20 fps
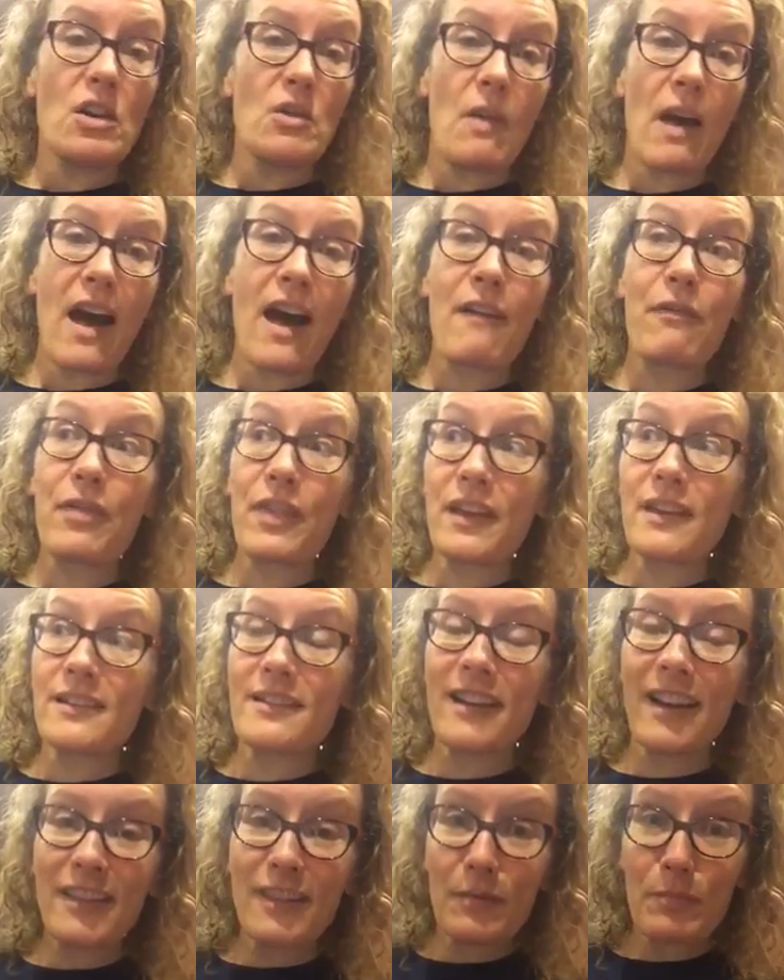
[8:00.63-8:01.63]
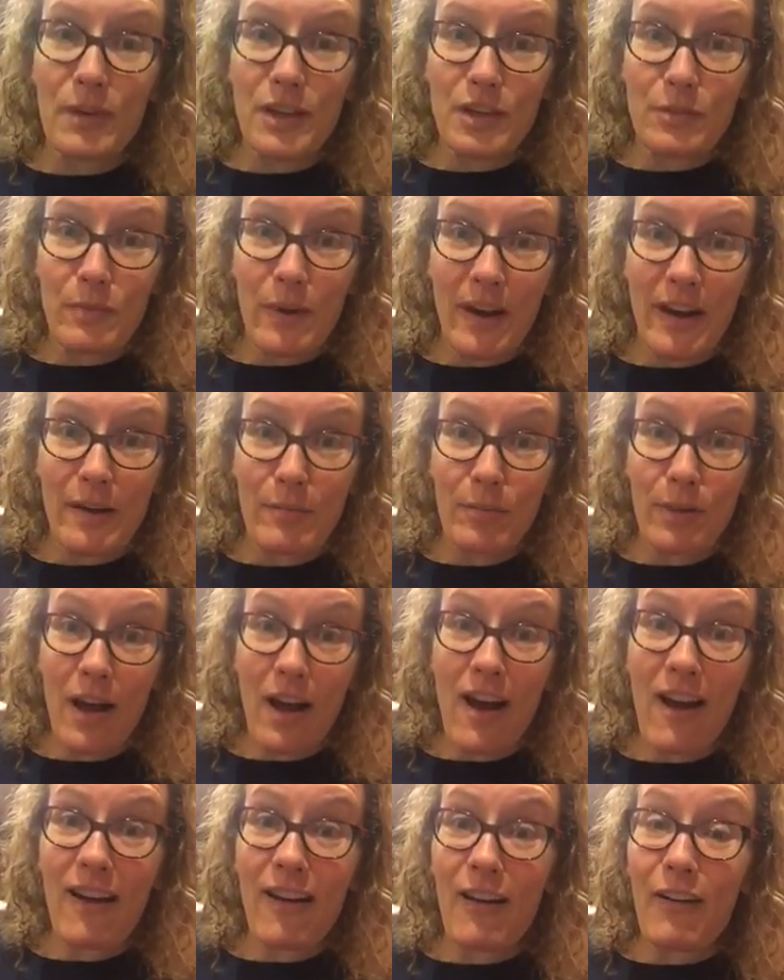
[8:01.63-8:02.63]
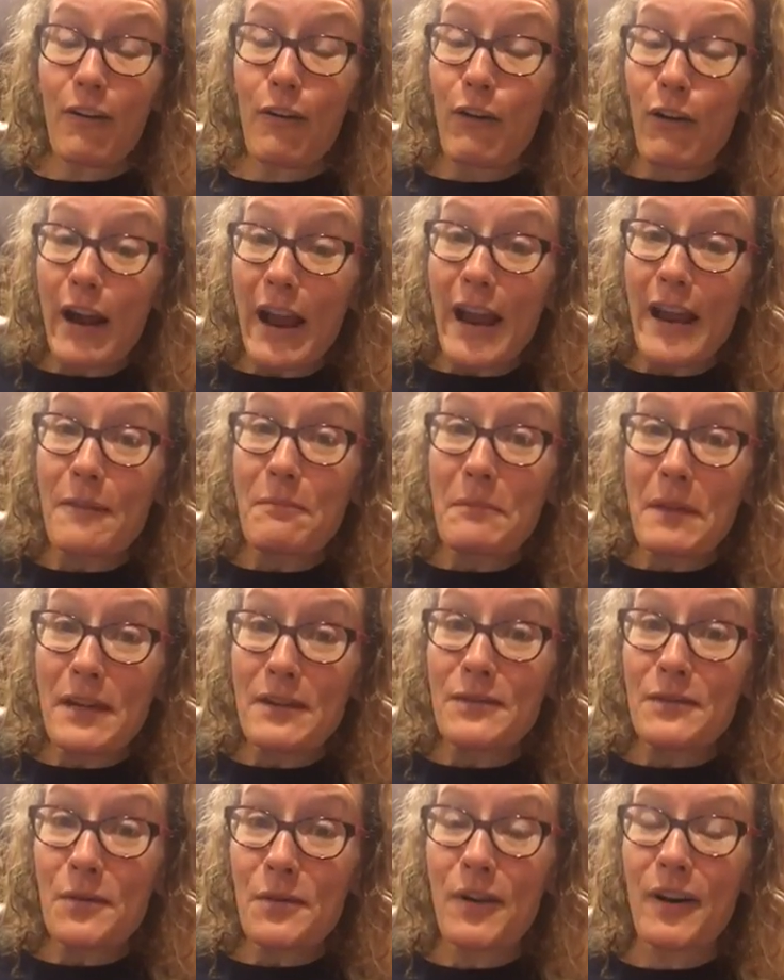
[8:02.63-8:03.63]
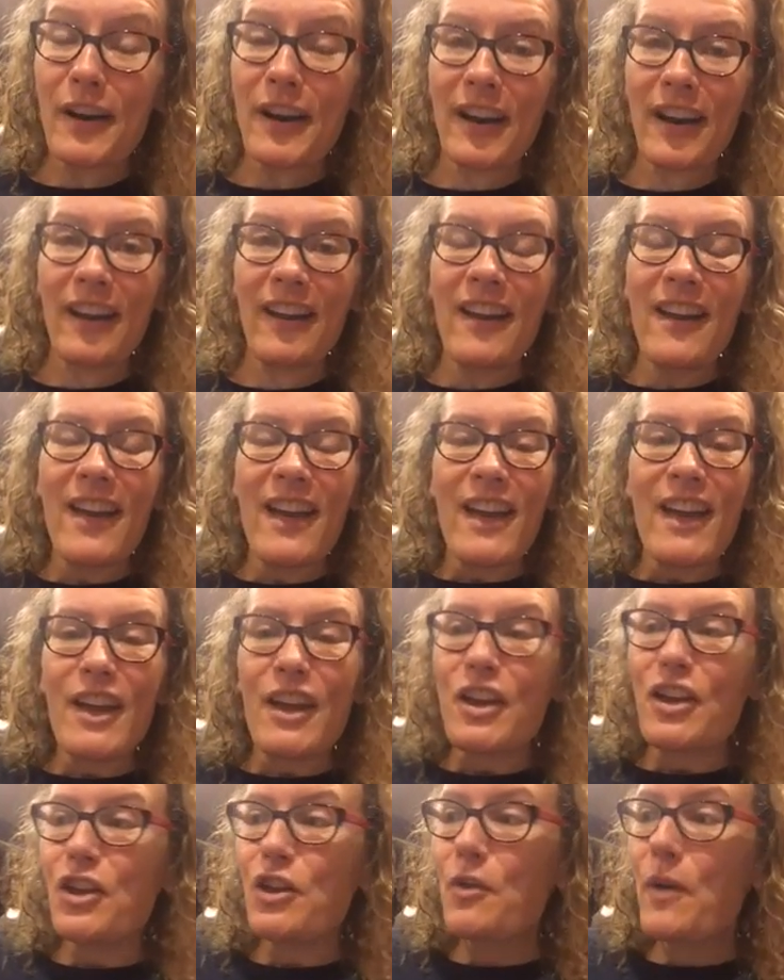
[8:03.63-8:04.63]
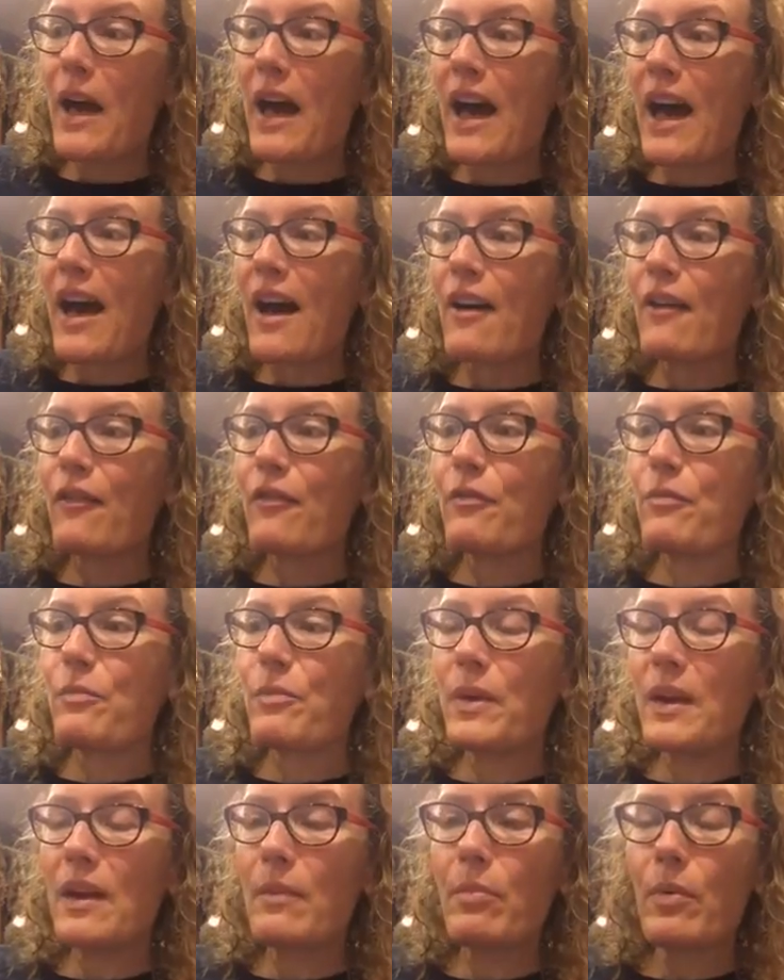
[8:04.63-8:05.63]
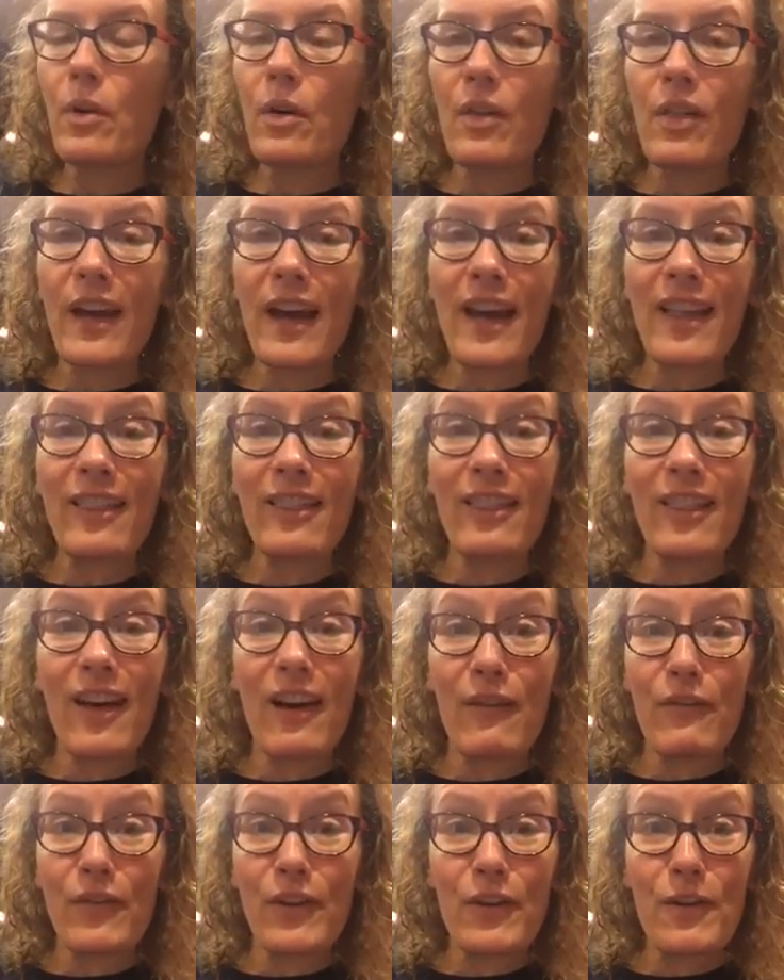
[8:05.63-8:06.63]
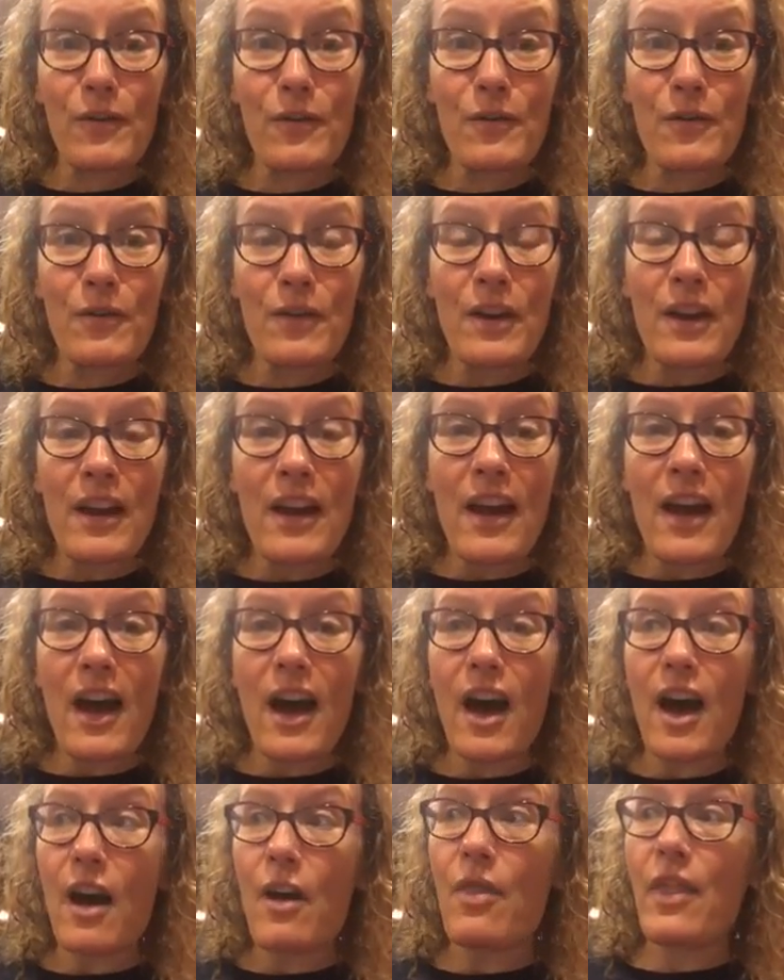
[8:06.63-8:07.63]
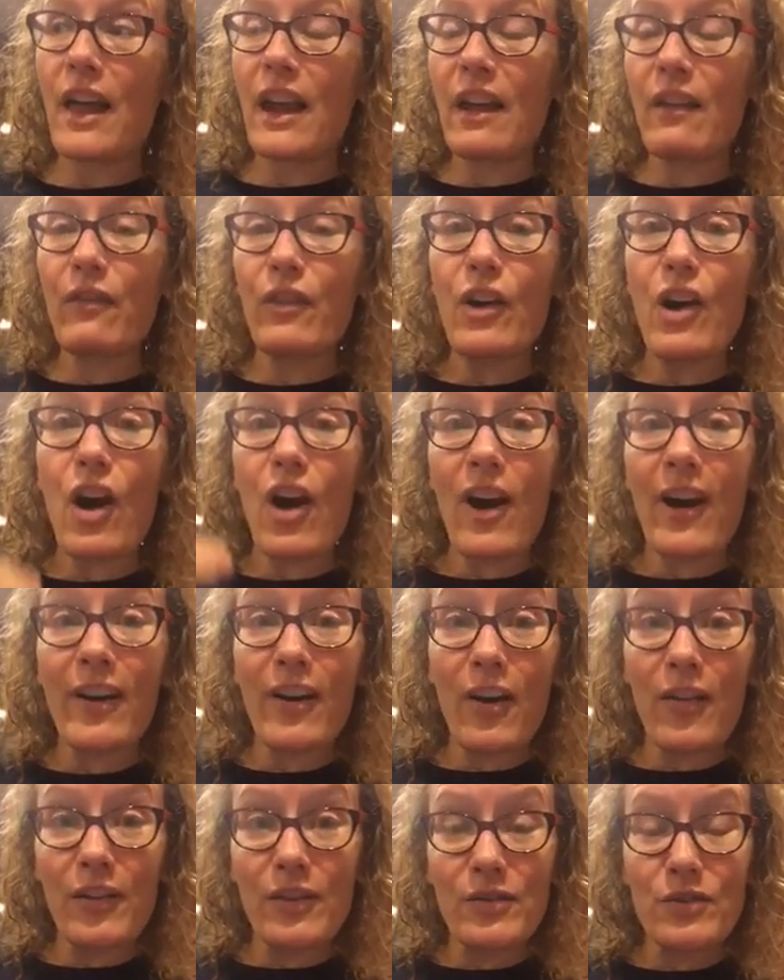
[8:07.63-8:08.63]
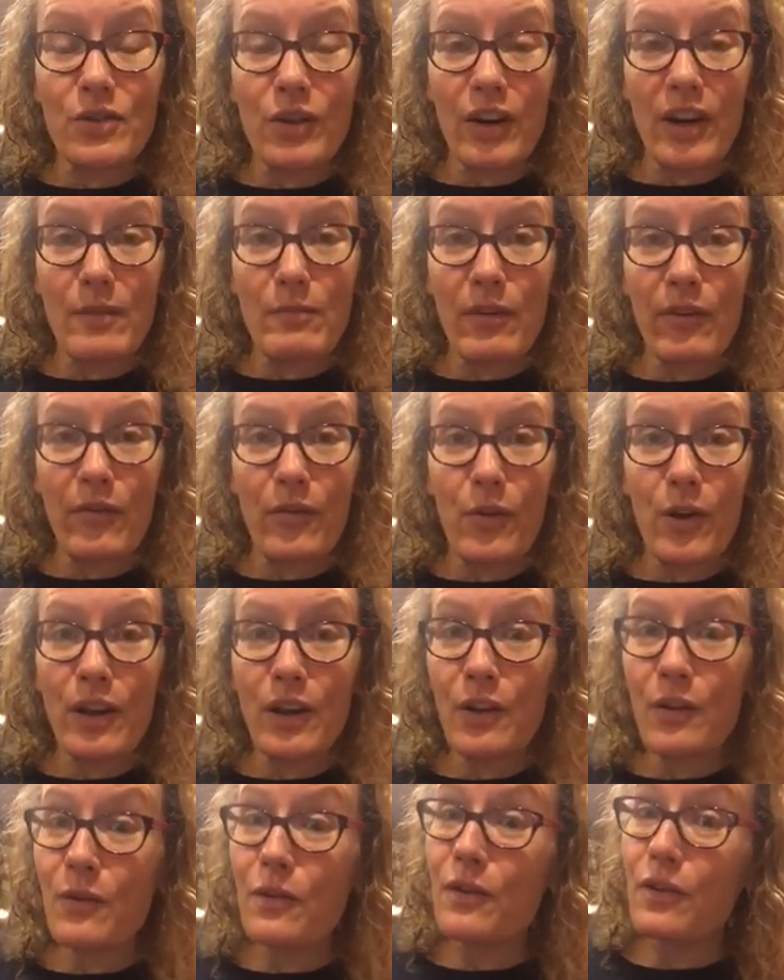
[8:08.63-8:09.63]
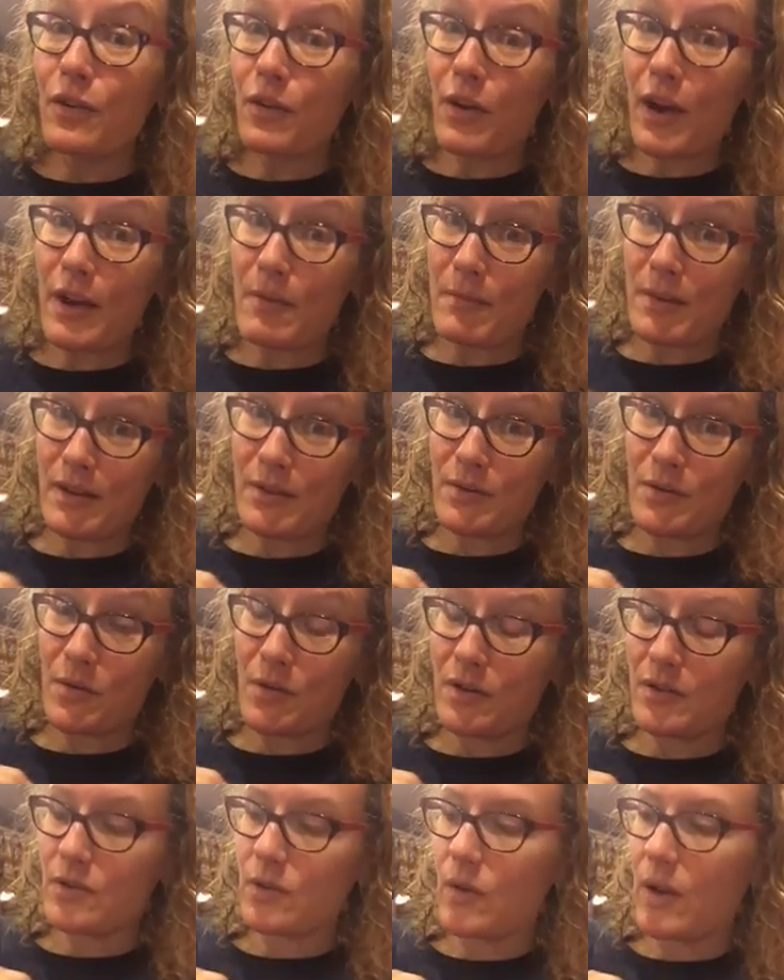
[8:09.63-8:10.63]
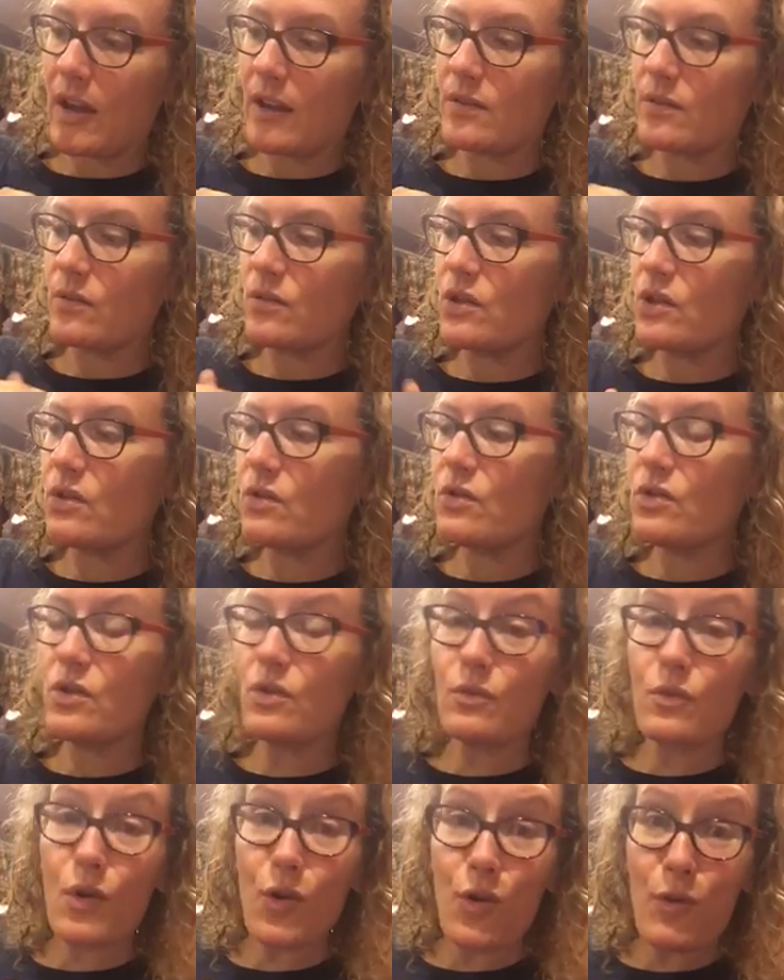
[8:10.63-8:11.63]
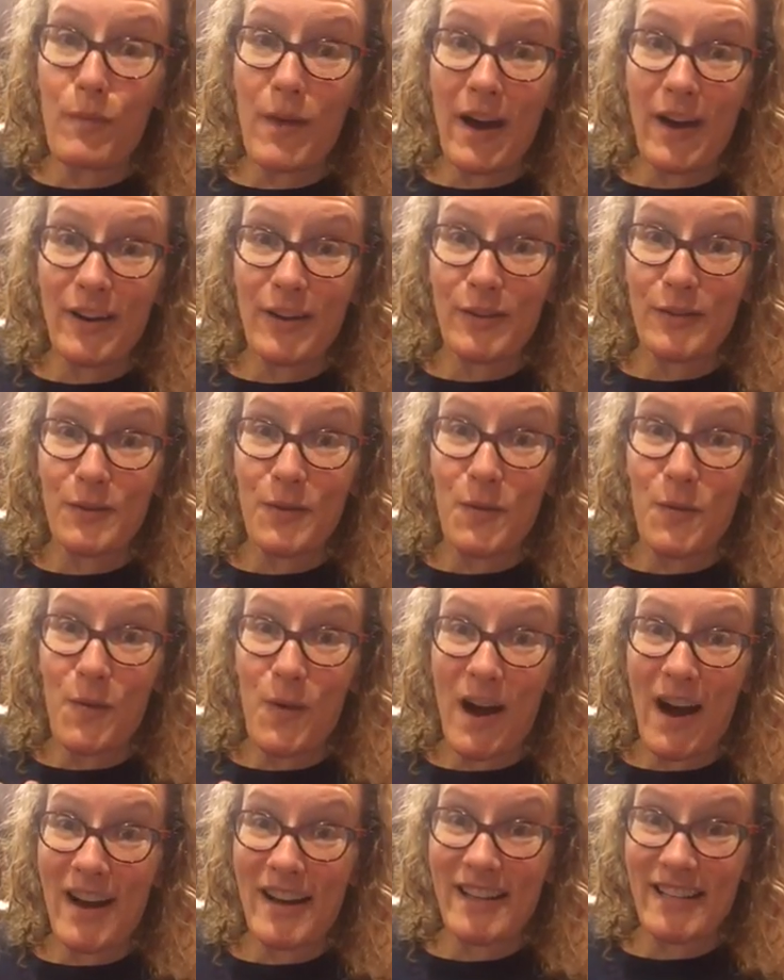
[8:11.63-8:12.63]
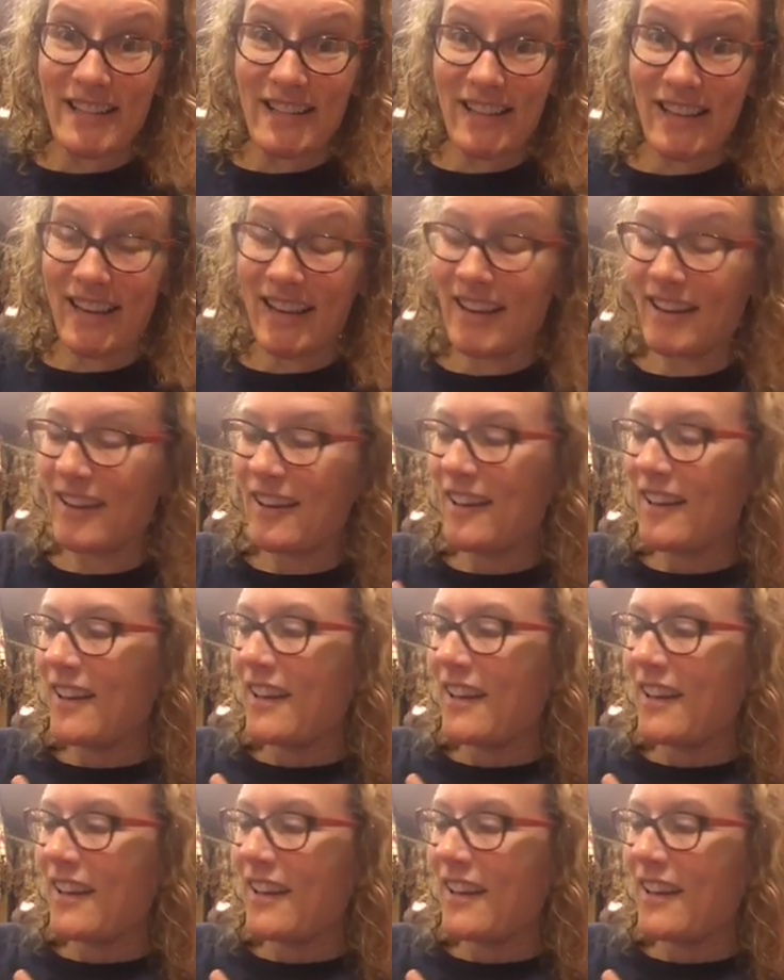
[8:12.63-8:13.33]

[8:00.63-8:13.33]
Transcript: You have things like the Beachbody blog. Great mentoring. You have people that love you, that have gone on this journey before you. Great mentors, okay? So choose your role models wisely.